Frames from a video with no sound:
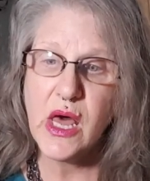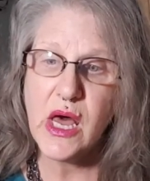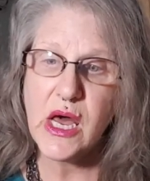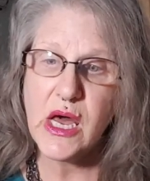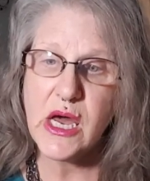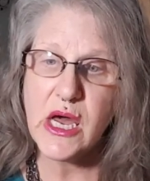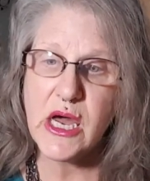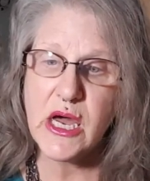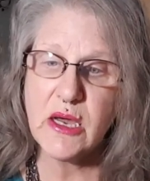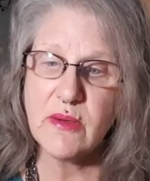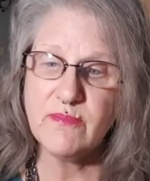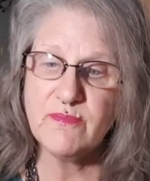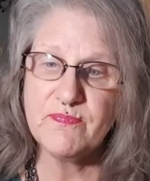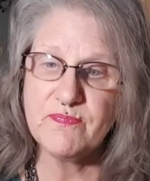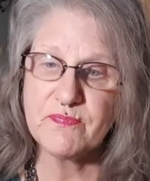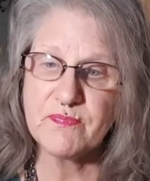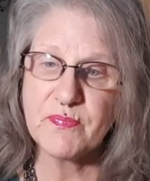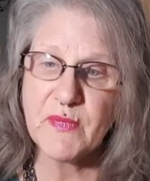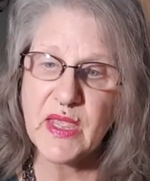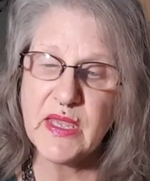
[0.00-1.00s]
And
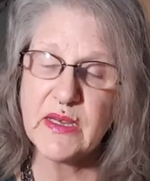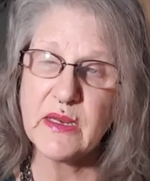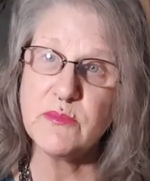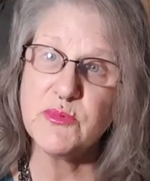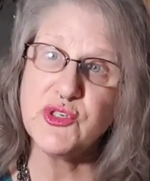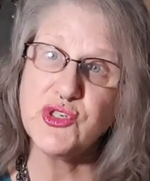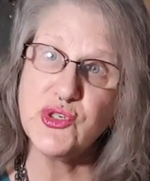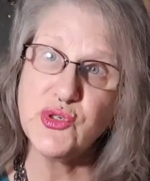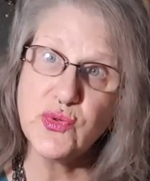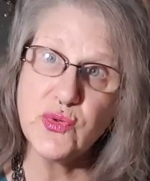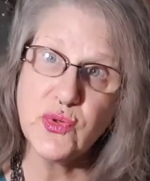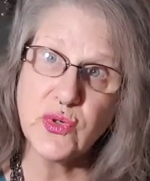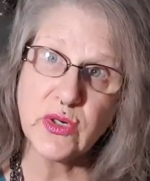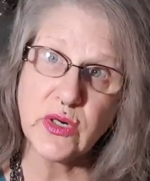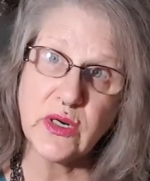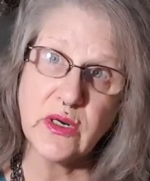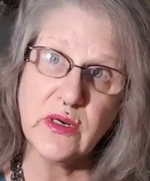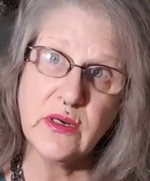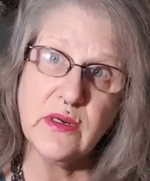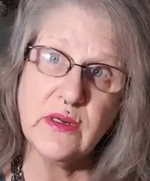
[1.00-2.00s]
I'm
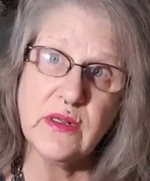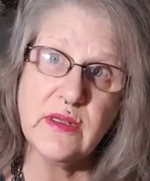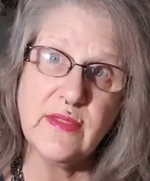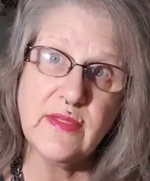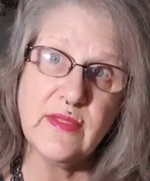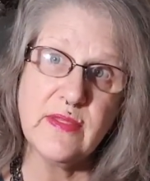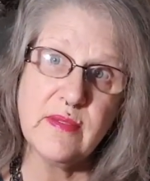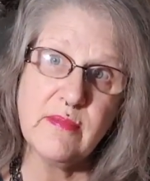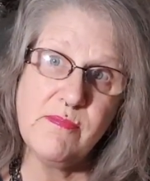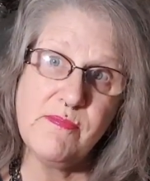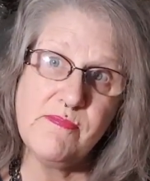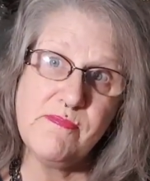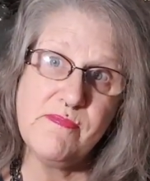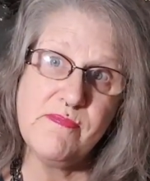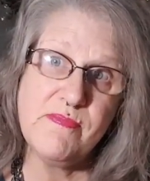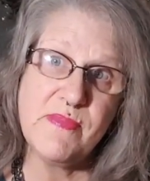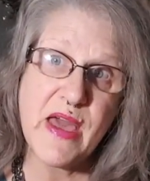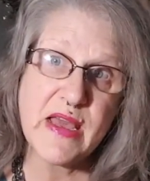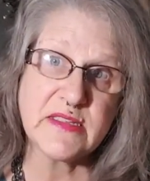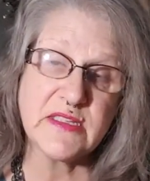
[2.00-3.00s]
sure
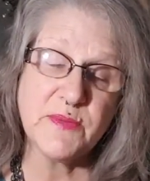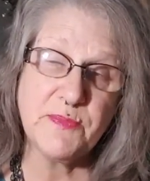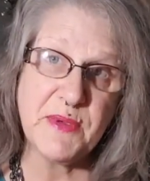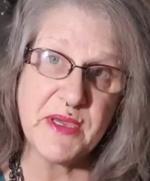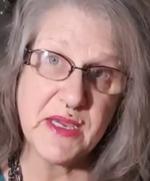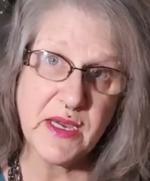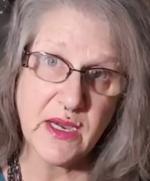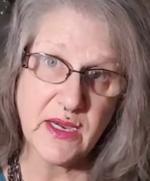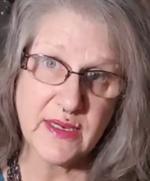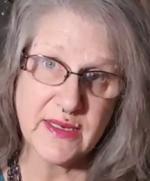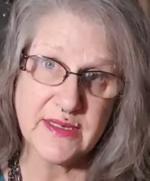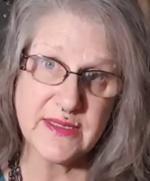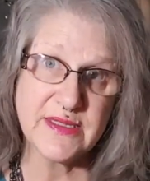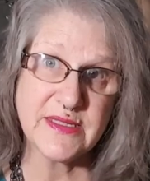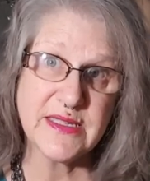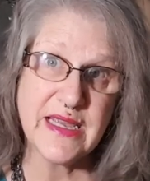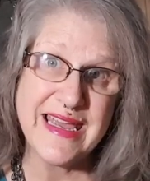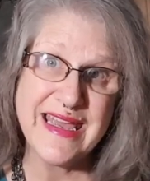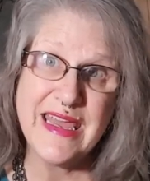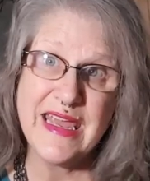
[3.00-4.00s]
that's
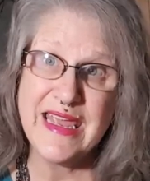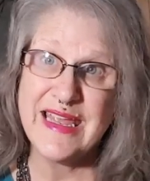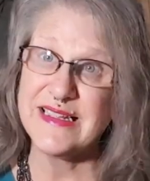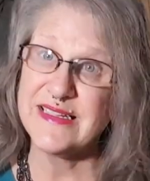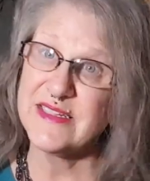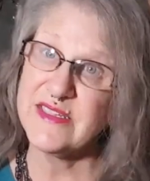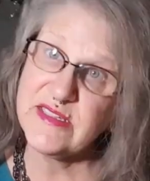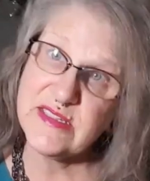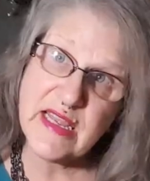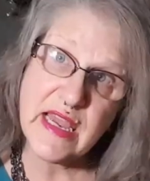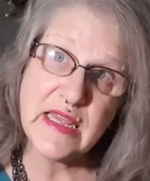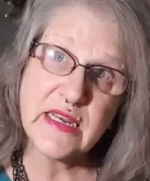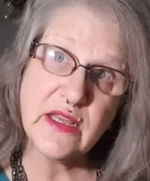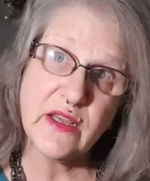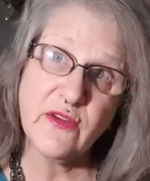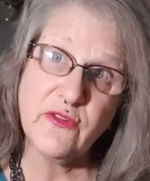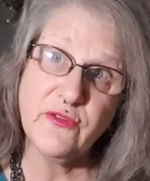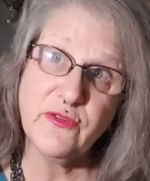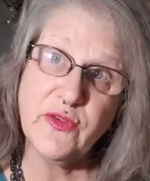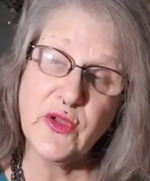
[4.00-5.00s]
because instead
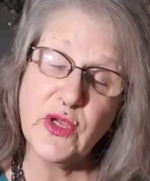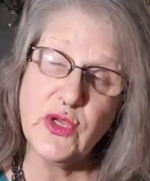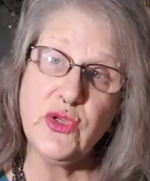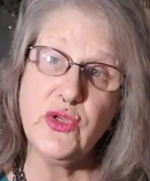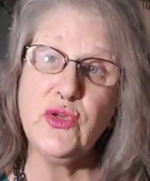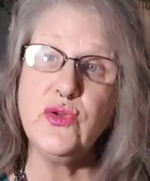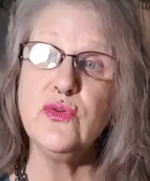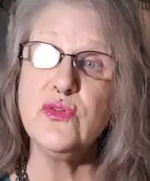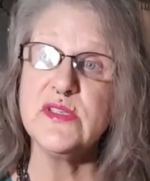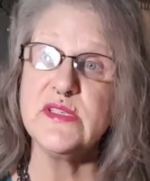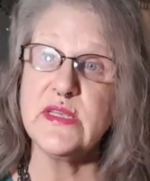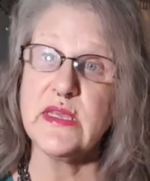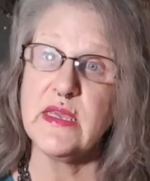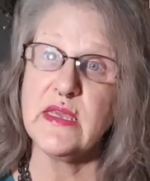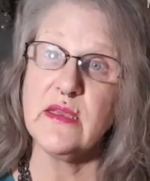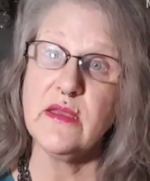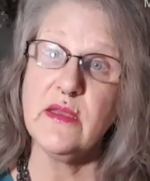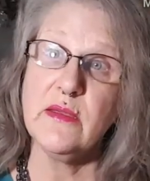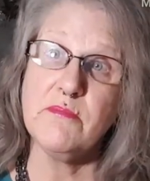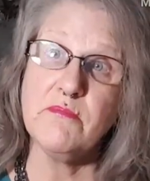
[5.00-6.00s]
of
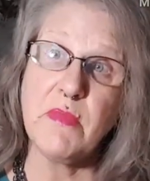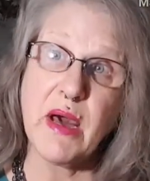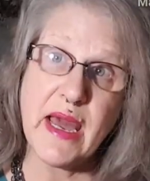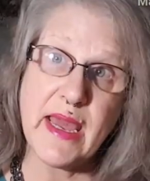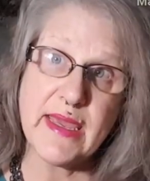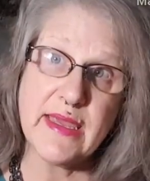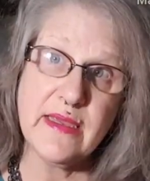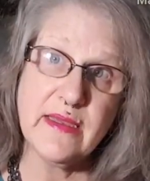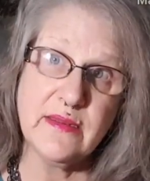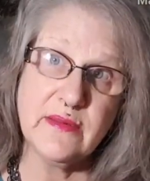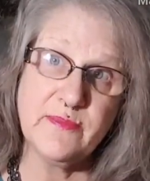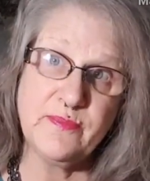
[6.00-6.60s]
using my